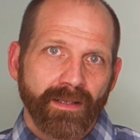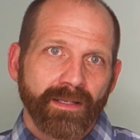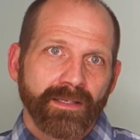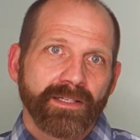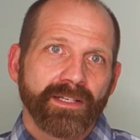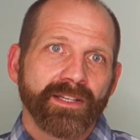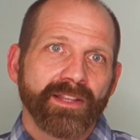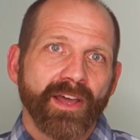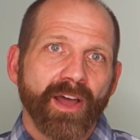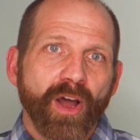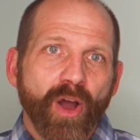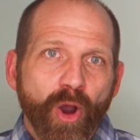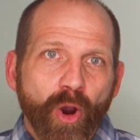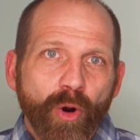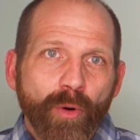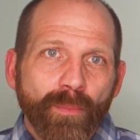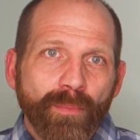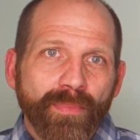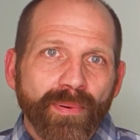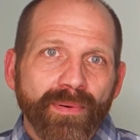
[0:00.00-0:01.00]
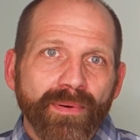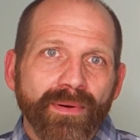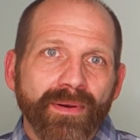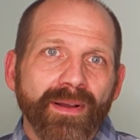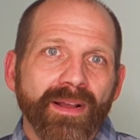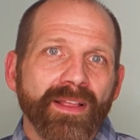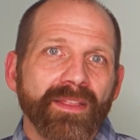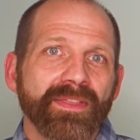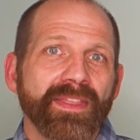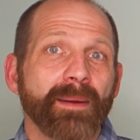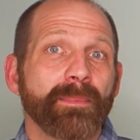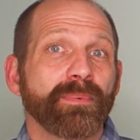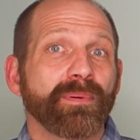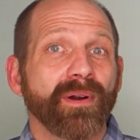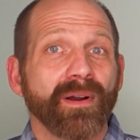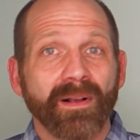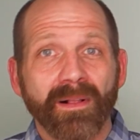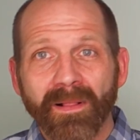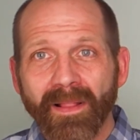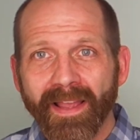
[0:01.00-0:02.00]
to the hope that
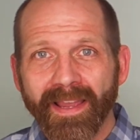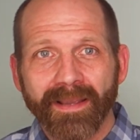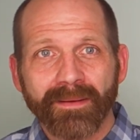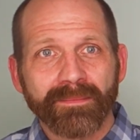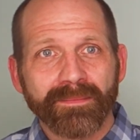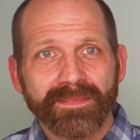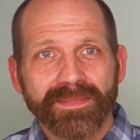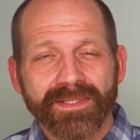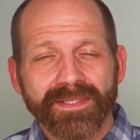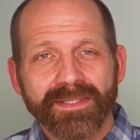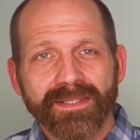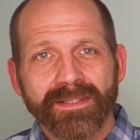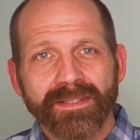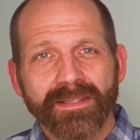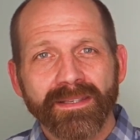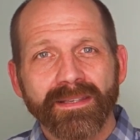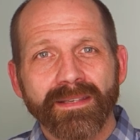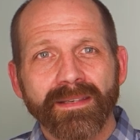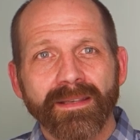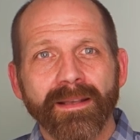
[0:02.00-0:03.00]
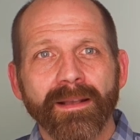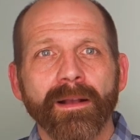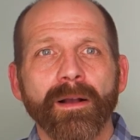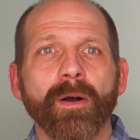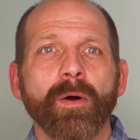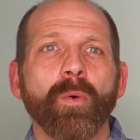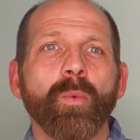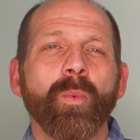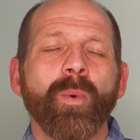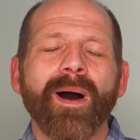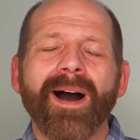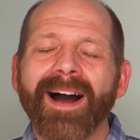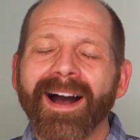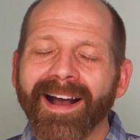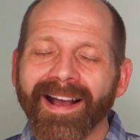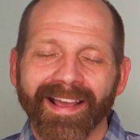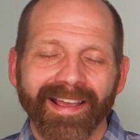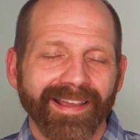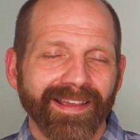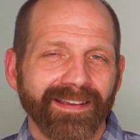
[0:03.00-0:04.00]
proclaims,
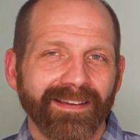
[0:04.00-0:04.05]
Why?